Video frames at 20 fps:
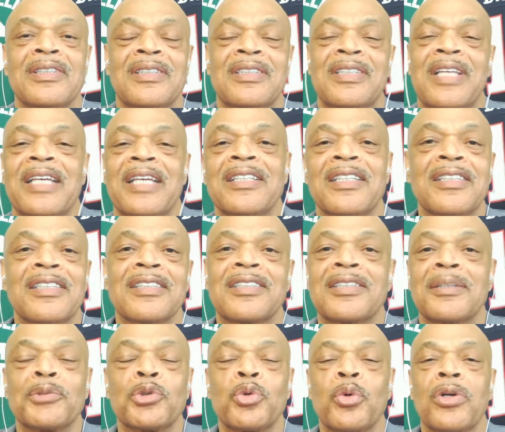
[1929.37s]
getting into
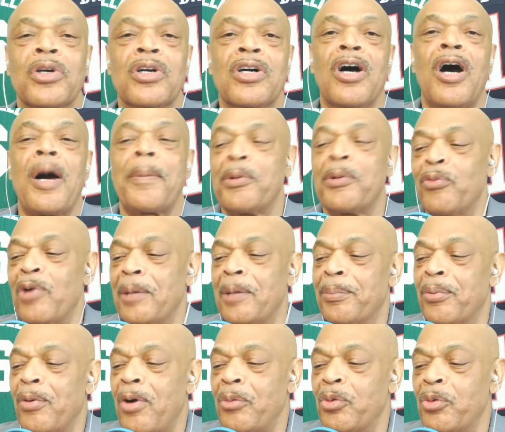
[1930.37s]
some sort of copyright
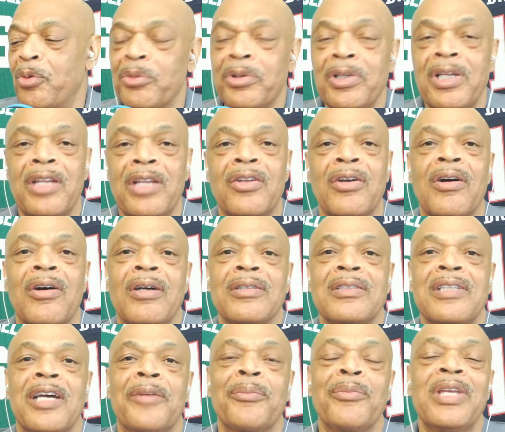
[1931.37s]
problem. I'm gonna have to
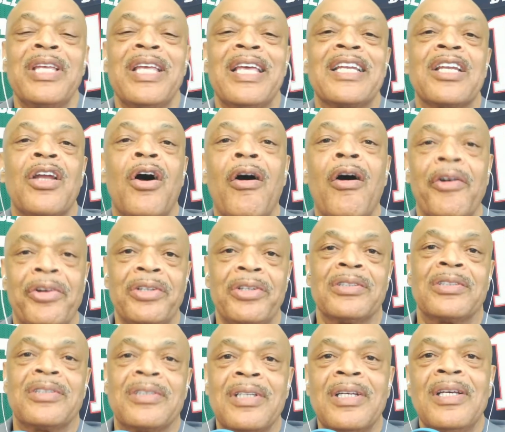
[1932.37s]
contact me, an
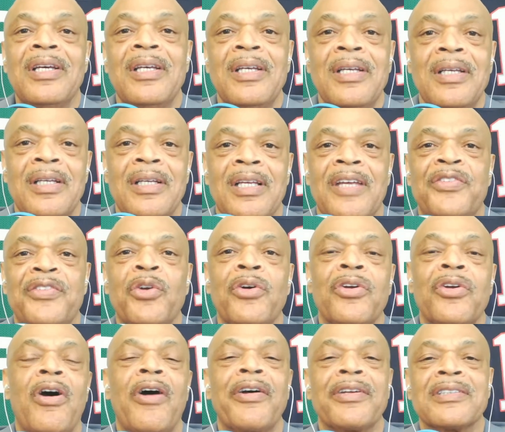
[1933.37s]
artist. If you're
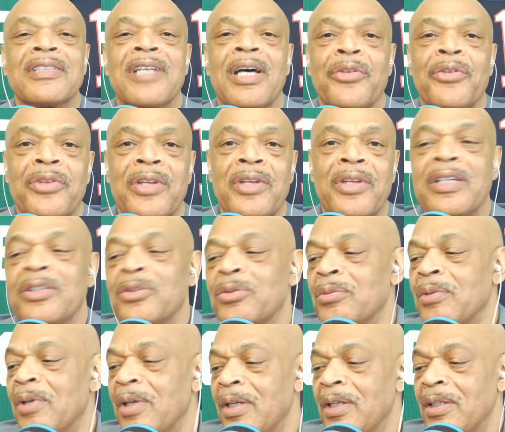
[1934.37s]
an artist out there and you
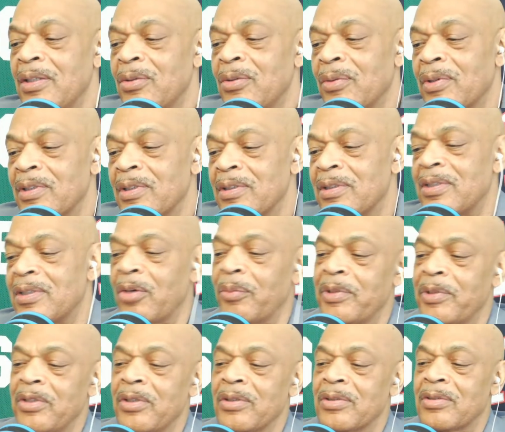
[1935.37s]
want to sell
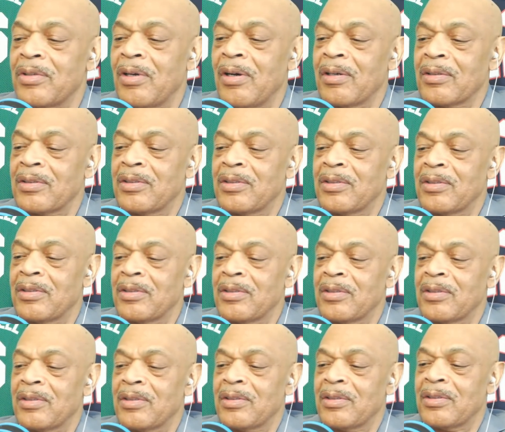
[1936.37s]
me your song so
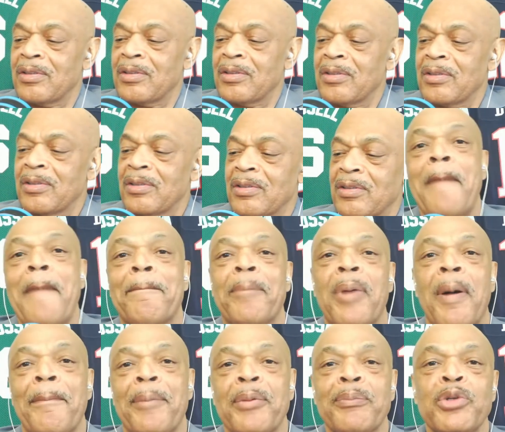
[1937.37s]
I can use it as my
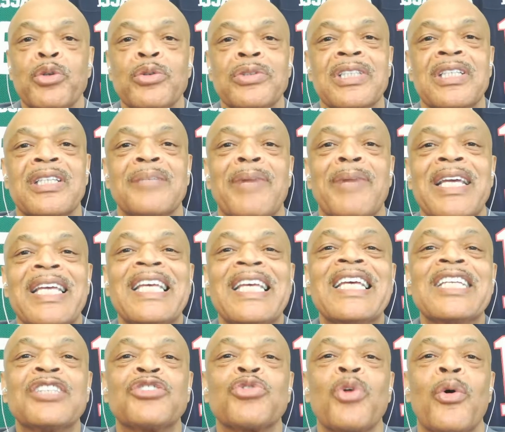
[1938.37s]
bumper music, my
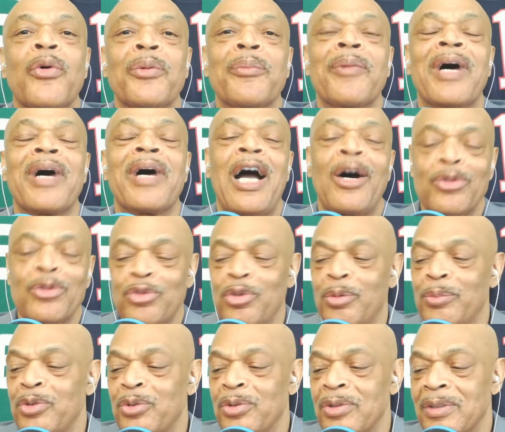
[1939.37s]
intro and my outro
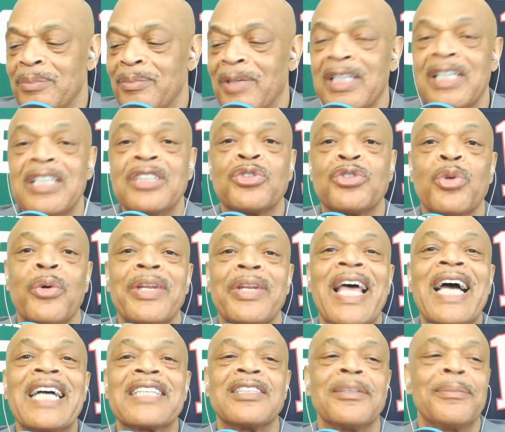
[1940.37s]
music, my intro and
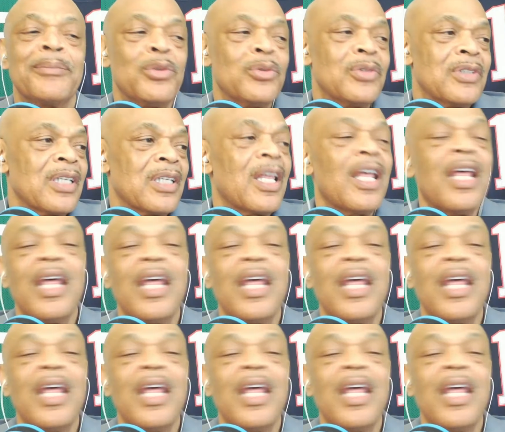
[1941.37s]
exit music.